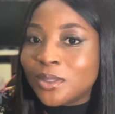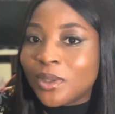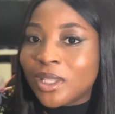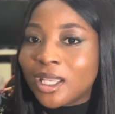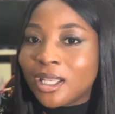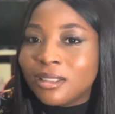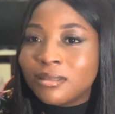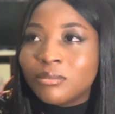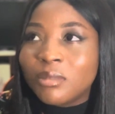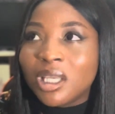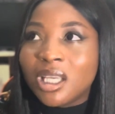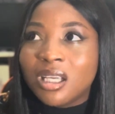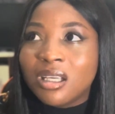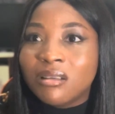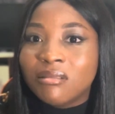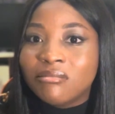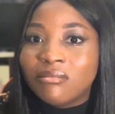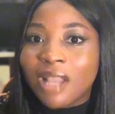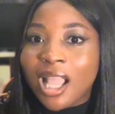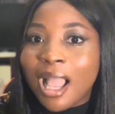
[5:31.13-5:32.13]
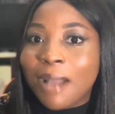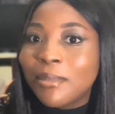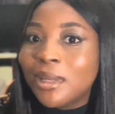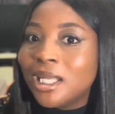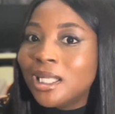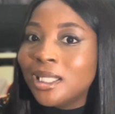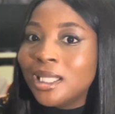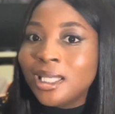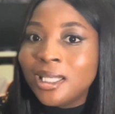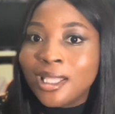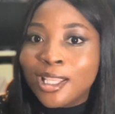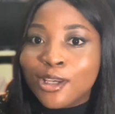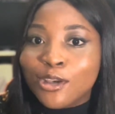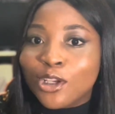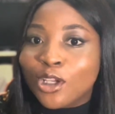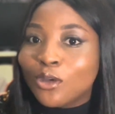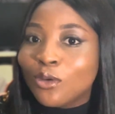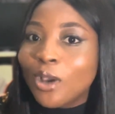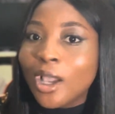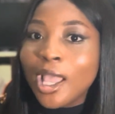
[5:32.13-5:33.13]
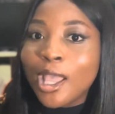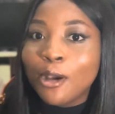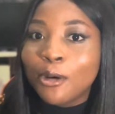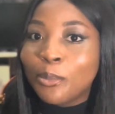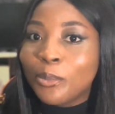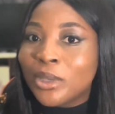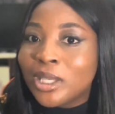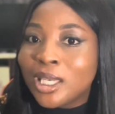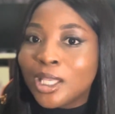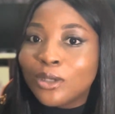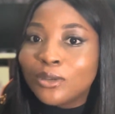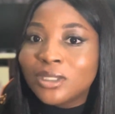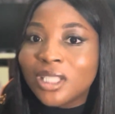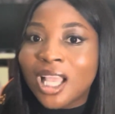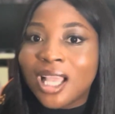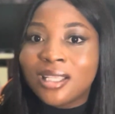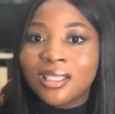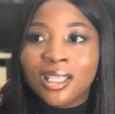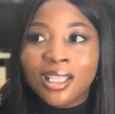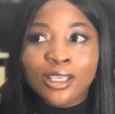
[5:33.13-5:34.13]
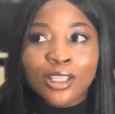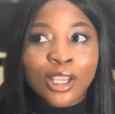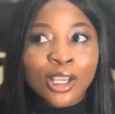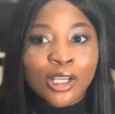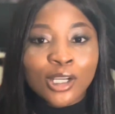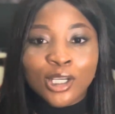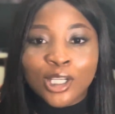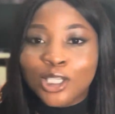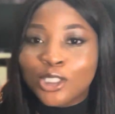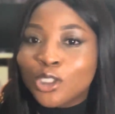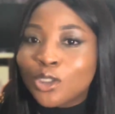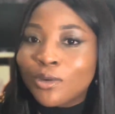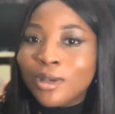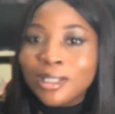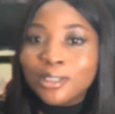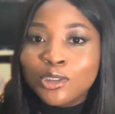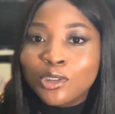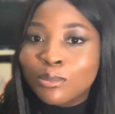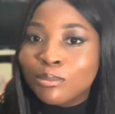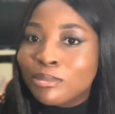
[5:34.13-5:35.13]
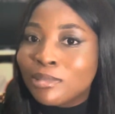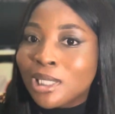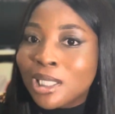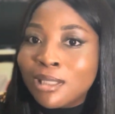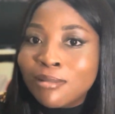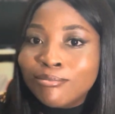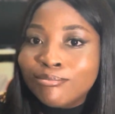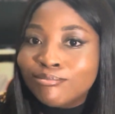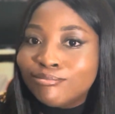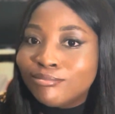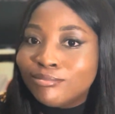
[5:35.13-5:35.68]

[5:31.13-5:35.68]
Why can't, like, I'm cleaning, you're not helping out," and then you're trying to be